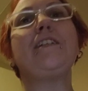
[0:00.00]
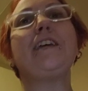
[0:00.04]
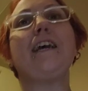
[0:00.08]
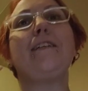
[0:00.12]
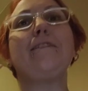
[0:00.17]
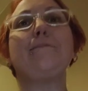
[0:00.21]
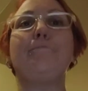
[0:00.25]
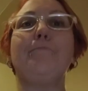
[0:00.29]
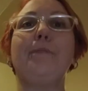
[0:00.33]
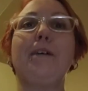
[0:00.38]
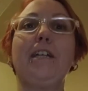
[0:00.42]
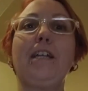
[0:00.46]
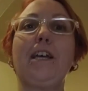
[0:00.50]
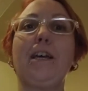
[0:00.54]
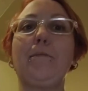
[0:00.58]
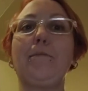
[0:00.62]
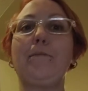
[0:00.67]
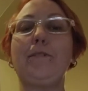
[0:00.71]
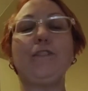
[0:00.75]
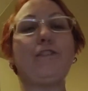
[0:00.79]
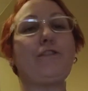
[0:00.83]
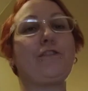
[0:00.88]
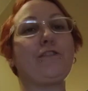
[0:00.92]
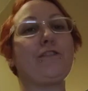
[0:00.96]
the end, Miriam
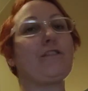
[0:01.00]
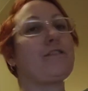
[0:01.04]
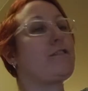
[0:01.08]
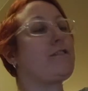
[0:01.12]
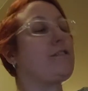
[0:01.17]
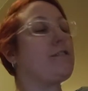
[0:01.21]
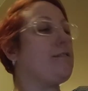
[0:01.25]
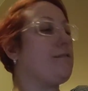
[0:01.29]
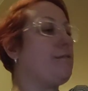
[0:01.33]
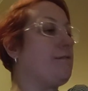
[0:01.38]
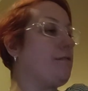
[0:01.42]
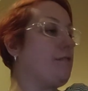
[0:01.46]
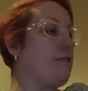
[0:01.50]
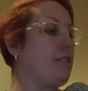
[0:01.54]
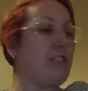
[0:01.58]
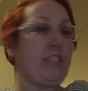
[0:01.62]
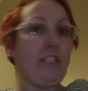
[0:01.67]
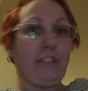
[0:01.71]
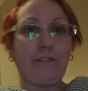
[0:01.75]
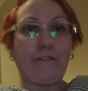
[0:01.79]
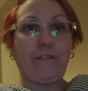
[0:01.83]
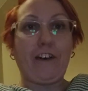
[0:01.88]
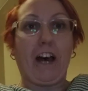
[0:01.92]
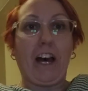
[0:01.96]
is just...
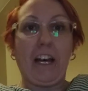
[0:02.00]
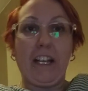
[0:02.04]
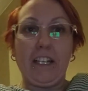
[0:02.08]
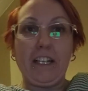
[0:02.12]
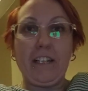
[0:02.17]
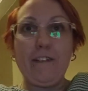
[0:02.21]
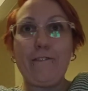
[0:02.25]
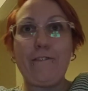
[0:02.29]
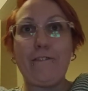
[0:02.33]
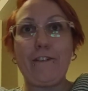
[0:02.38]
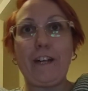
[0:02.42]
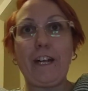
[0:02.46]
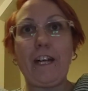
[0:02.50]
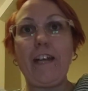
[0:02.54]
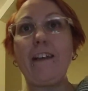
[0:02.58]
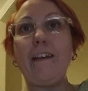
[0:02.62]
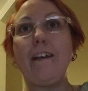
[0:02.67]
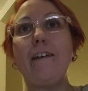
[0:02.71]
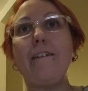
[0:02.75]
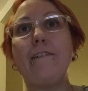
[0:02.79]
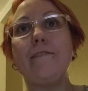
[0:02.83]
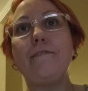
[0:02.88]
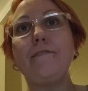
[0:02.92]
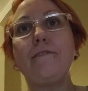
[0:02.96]
She's finally free.
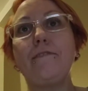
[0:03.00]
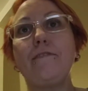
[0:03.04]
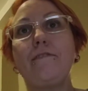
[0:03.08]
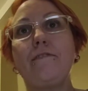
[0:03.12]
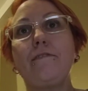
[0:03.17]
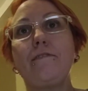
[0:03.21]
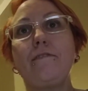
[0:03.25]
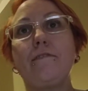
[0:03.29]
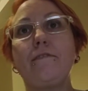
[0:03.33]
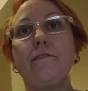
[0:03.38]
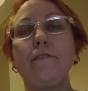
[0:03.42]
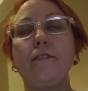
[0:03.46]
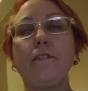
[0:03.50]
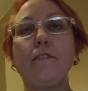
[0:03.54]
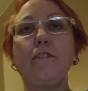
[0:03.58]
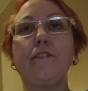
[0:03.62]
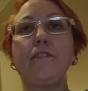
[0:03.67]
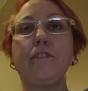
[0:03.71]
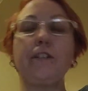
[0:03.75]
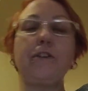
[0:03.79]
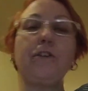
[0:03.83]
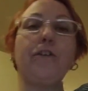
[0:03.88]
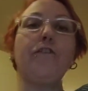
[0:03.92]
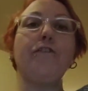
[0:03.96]

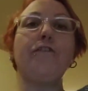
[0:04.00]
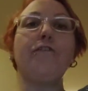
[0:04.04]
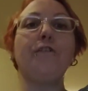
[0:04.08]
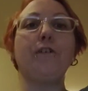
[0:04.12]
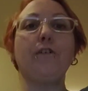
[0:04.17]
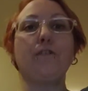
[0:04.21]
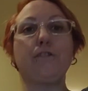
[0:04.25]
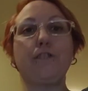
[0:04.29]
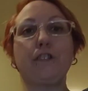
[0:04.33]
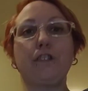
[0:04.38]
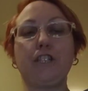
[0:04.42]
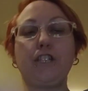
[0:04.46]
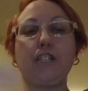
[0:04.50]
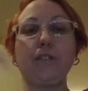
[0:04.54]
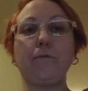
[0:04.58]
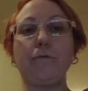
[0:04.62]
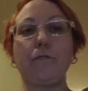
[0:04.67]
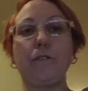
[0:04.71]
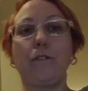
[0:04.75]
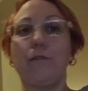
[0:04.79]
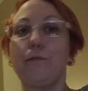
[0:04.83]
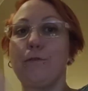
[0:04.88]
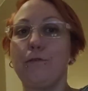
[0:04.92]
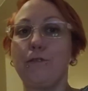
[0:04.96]
Because they all thought that she
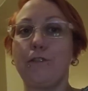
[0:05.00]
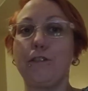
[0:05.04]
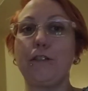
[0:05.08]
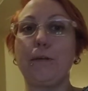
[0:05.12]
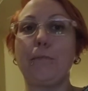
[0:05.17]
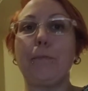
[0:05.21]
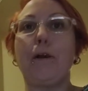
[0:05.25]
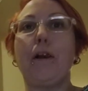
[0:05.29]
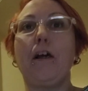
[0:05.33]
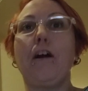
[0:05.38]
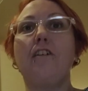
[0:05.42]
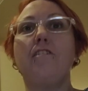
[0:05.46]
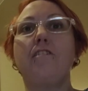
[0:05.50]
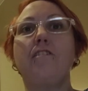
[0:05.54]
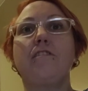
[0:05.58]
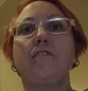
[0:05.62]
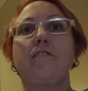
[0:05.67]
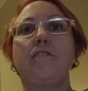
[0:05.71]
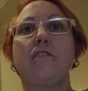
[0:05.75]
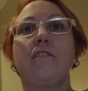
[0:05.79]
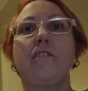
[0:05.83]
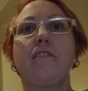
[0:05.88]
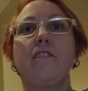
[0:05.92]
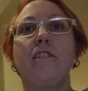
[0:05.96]
was losing the
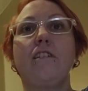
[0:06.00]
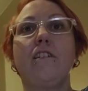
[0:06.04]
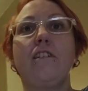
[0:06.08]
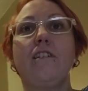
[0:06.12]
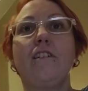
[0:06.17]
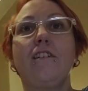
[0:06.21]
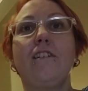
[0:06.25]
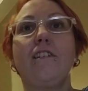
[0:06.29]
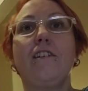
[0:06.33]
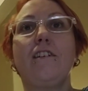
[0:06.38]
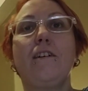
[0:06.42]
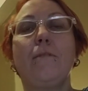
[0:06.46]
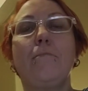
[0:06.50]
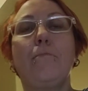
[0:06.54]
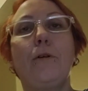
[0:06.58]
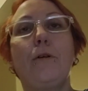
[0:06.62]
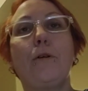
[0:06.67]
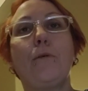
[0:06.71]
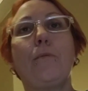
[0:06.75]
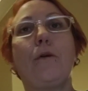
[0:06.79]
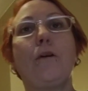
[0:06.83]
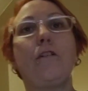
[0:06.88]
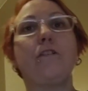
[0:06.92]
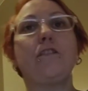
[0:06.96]
plot. But
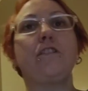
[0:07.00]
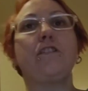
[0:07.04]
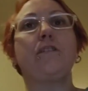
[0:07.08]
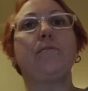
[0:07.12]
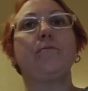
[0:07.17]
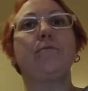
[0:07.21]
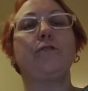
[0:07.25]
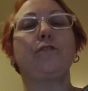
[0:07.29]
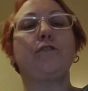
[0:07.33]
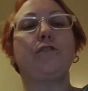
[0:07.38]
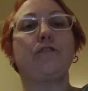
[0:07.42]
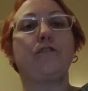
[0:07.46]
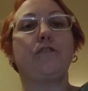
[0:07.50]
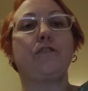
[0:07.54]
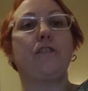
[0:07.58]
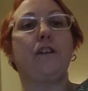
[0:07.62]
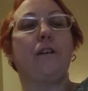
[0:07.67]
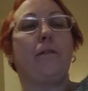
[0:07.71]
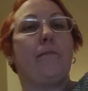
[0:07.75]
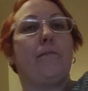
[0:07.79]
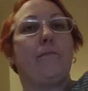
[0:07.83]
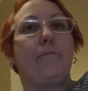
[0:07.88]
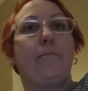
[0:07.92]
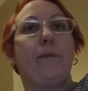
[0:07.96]
it wasn't. It was just
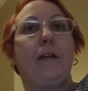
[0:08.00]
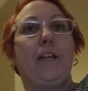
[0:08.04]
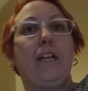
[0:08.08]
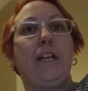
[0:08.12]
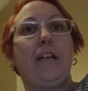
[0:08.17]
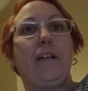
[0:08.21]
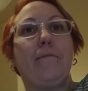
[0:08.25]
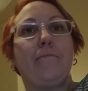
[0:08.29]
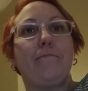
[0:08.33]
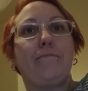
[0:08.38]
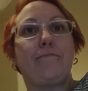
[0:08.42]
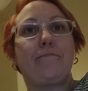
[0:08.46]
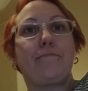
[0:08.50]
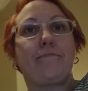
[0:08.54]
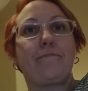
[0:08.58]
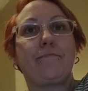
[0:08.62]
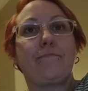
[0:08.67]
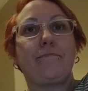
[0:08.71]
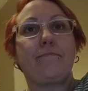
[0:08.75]
that Miriam